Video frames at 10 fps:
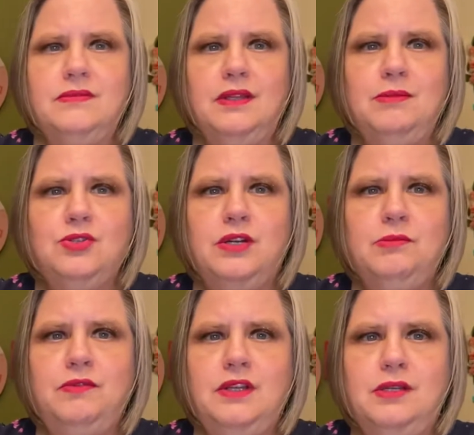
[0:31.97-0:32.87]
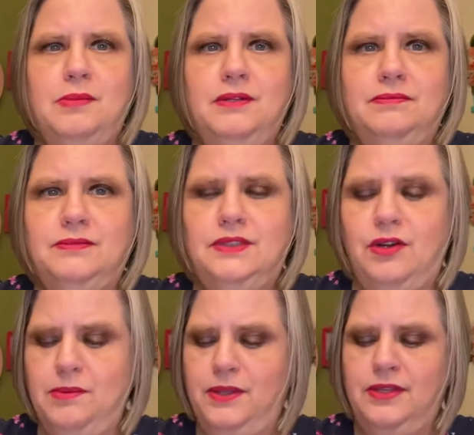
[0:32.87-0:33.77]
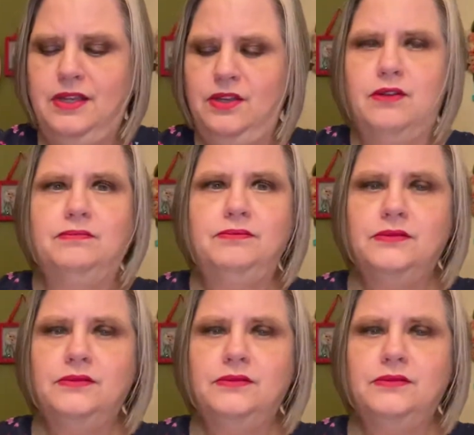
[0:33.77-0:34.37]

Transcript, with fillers: Let me try to move that a little bit. Sorry about that, y'all.